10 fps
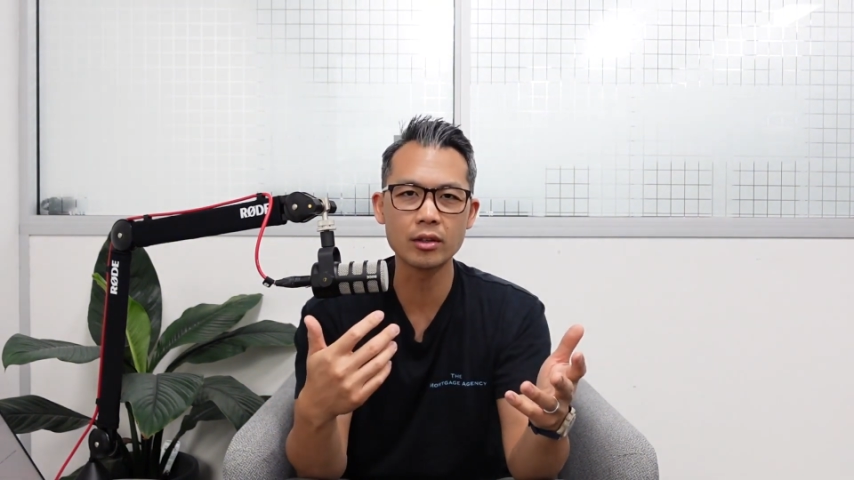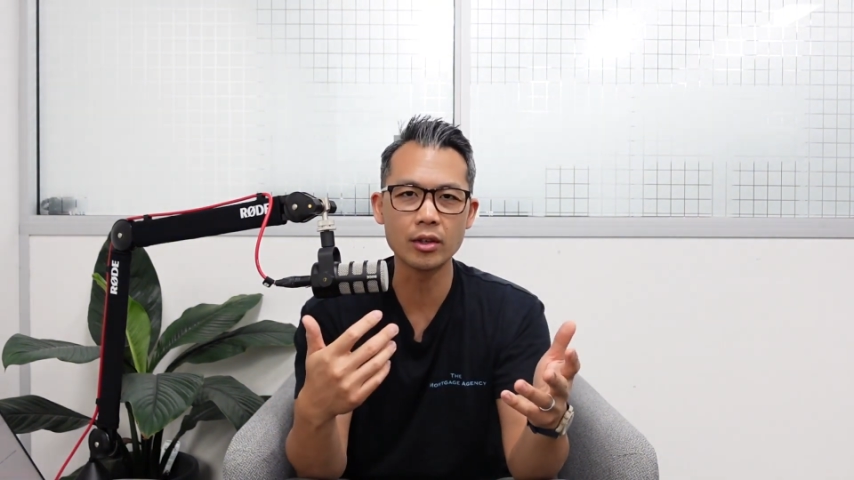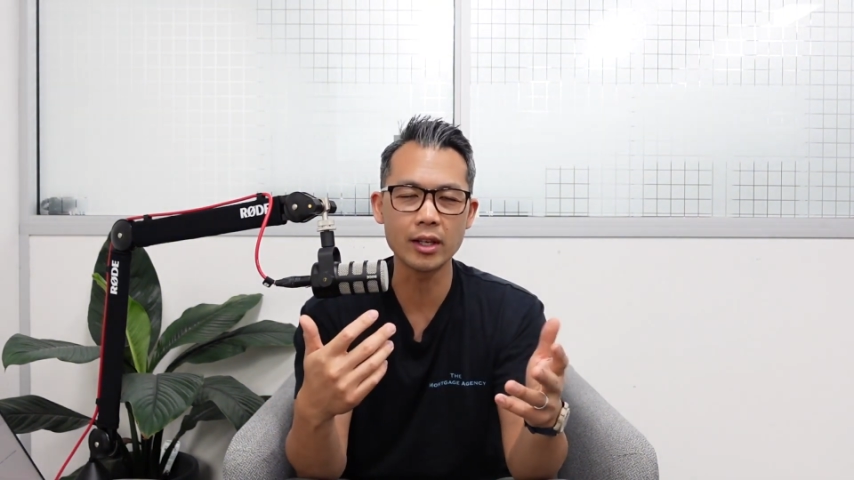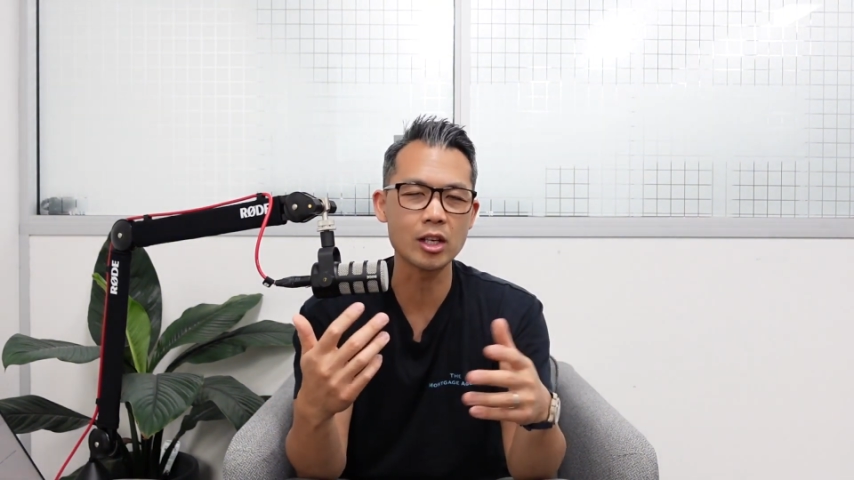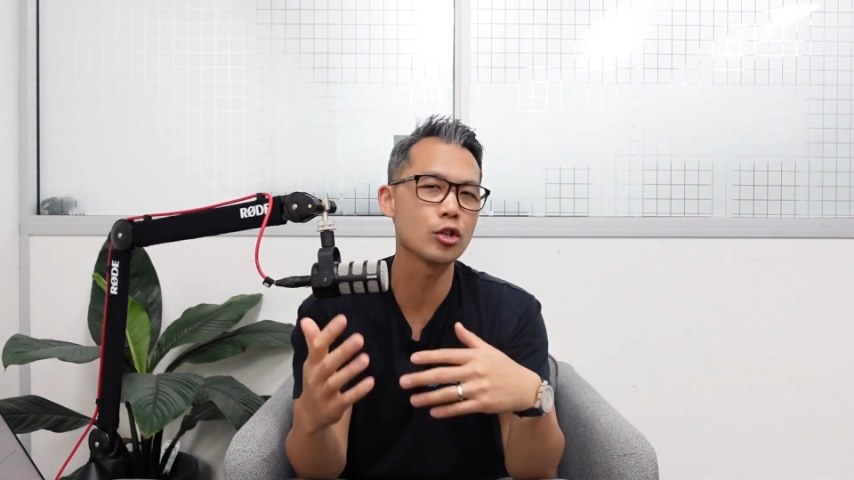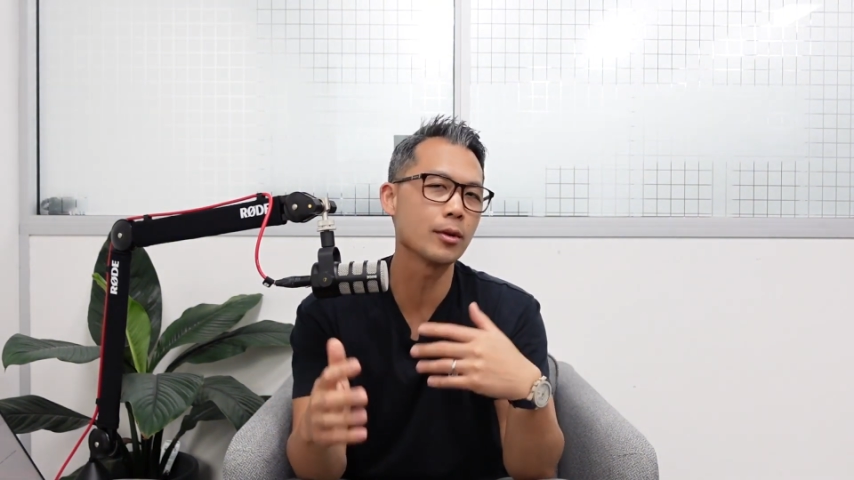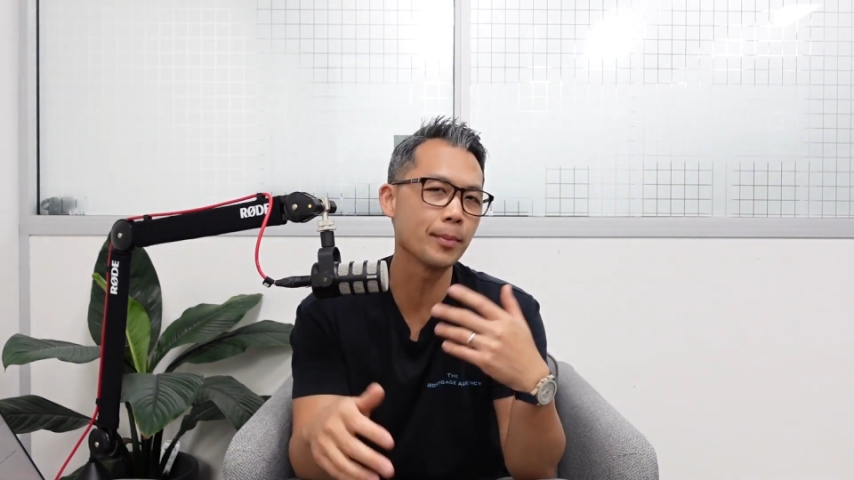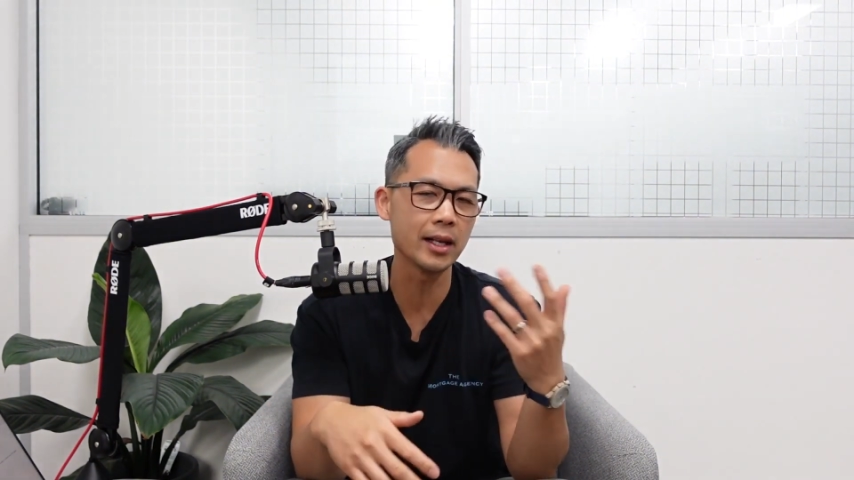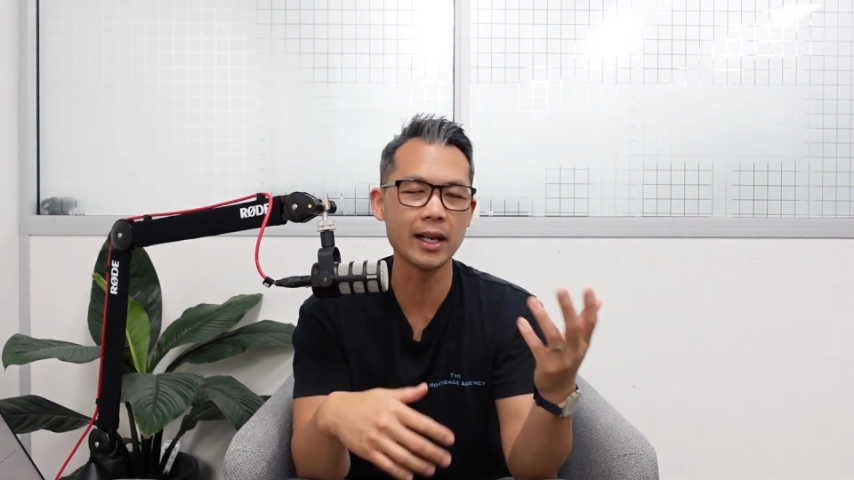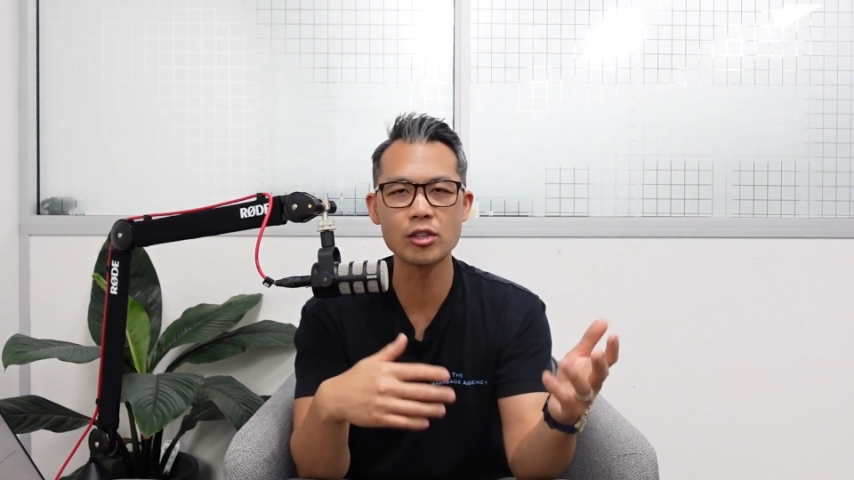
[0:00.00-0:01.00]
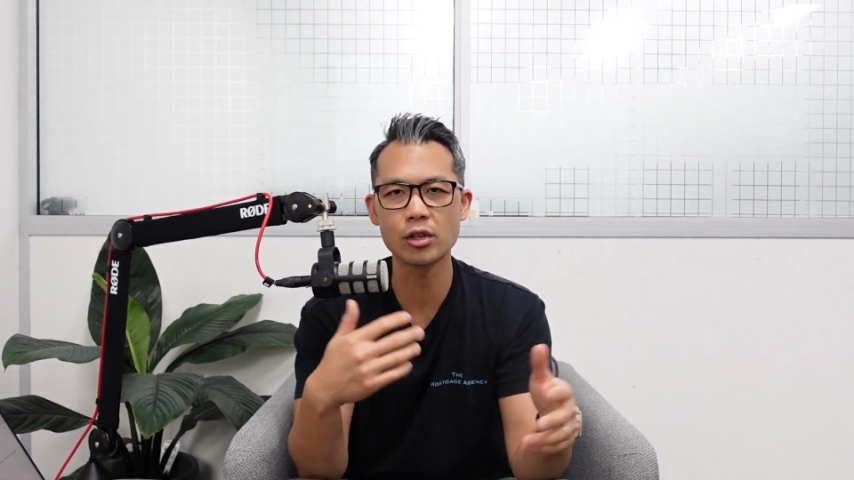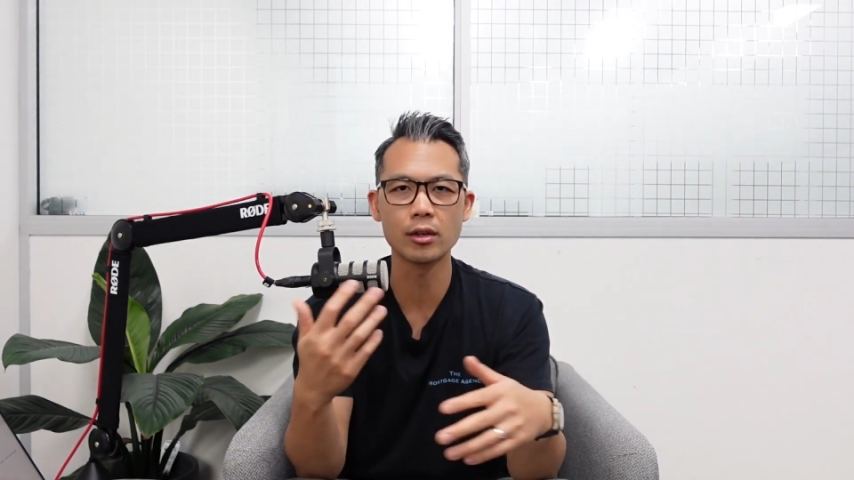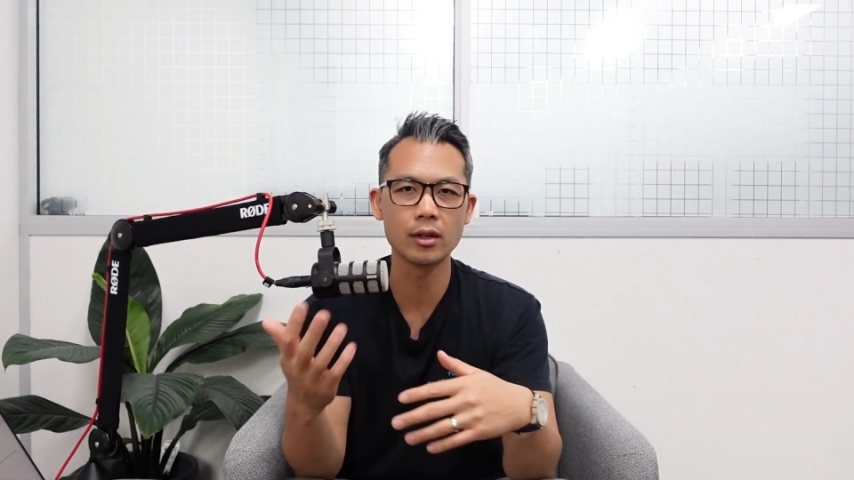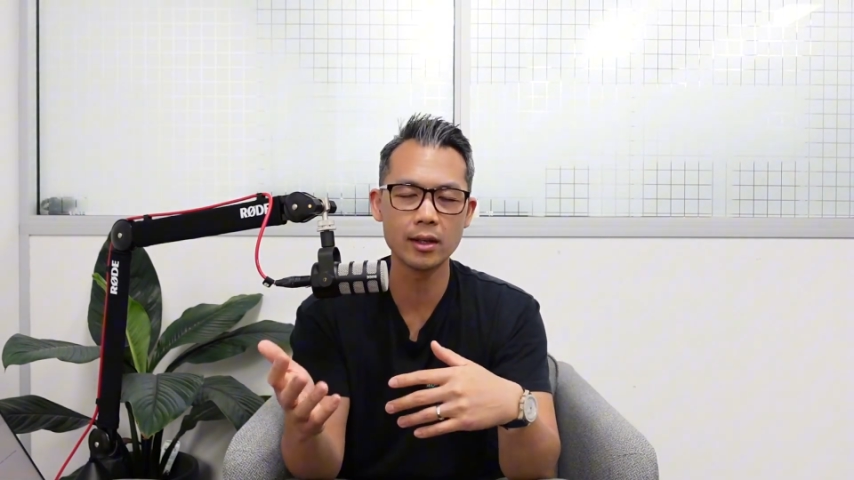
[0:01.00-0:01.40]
You know, they shouldn't be lending